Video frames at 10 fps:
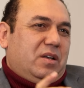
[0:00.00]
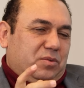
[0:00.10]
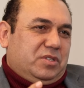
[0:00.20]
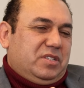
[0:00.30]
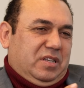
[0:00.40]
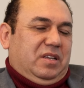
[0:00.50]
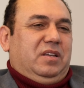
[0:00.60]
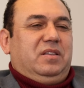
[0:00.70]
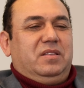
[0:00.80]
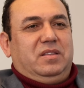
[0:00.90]
I would
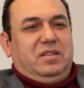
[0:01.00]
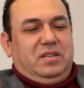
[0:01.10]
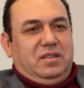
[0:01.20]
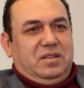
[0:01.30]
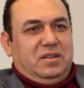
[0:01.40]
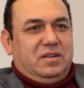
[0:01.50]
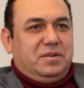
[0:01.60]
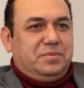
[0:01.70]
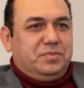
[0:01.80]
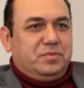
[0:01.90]
say, the
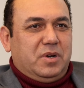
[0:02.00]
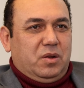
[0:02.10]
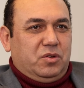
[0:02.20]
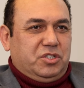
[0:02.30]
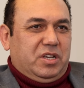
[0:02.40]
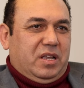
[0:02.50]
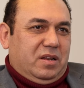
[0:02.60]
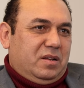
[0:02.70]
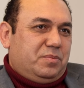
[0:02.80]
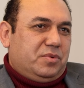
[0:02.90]

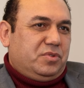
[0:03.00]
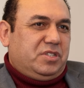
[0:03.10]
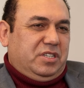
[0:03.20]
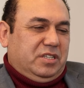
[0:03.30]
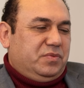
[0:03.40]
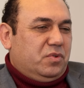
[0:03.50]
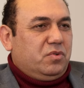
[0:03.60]
biological processes for